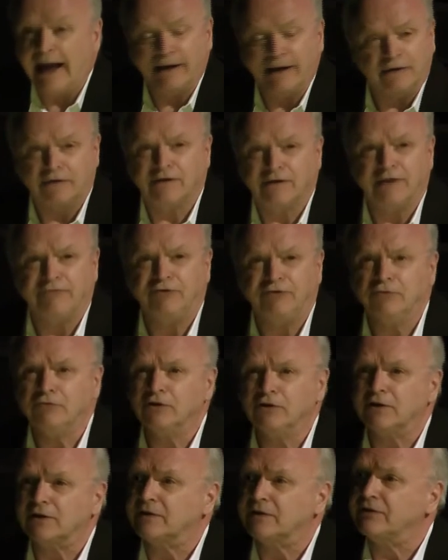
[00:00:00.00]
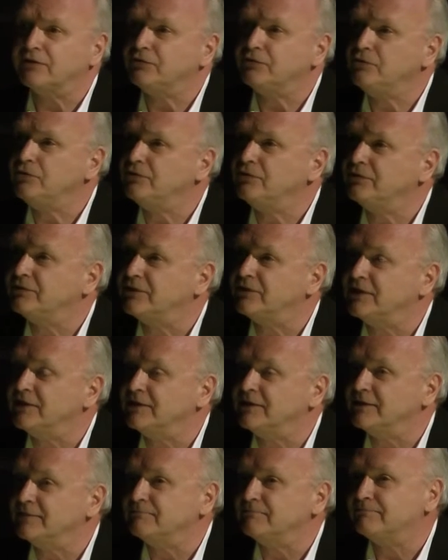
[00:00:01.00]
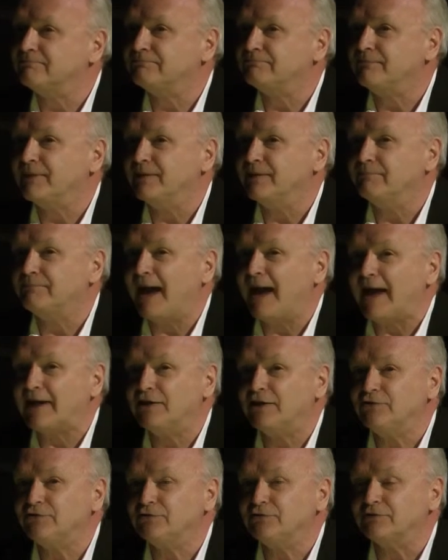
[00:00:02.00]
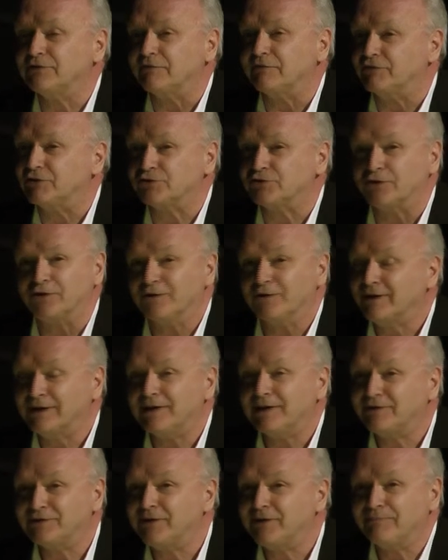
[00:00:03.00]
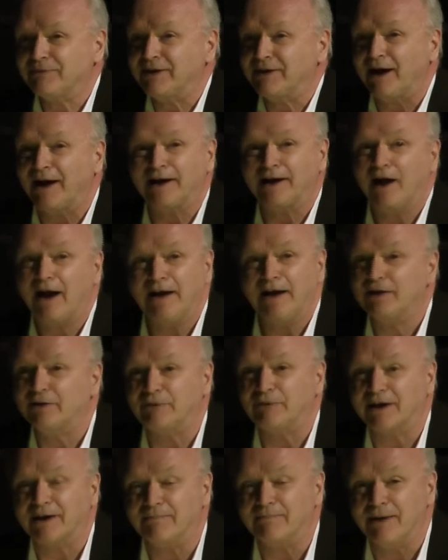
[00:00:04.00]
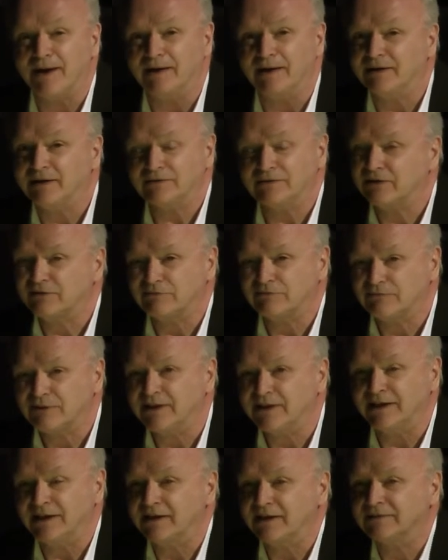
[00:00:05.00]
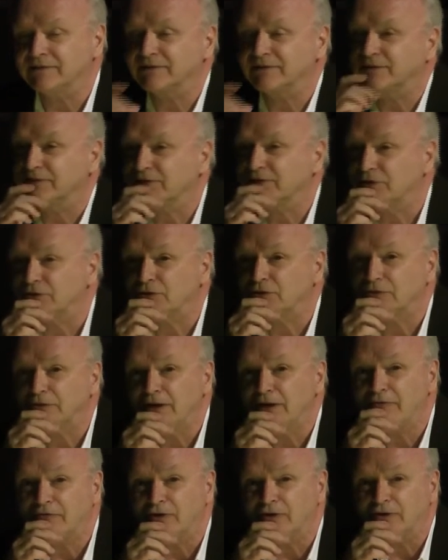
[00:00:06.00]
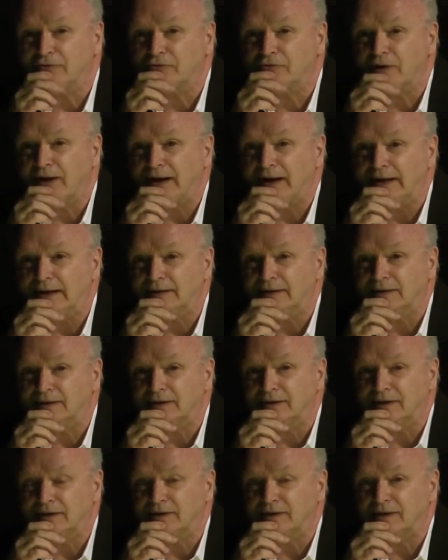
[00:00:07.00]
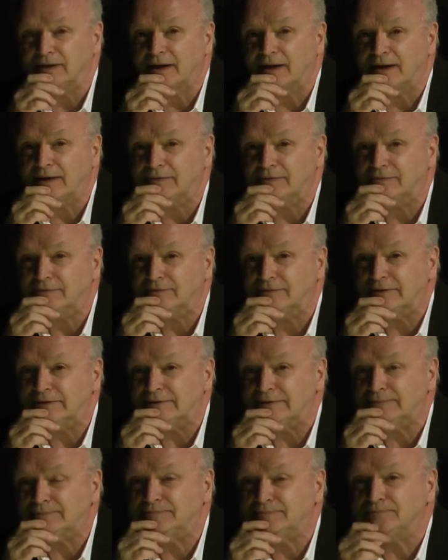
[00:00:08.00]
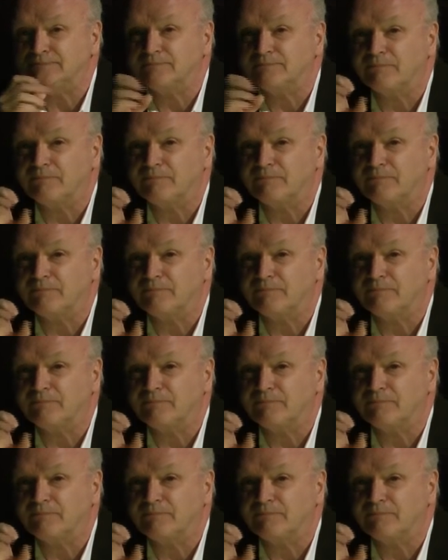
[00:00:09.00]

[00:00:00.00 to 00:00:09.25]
And if you look through the back issues of the journal, and it's something I highly recommend, it's really the level of writing, the kind of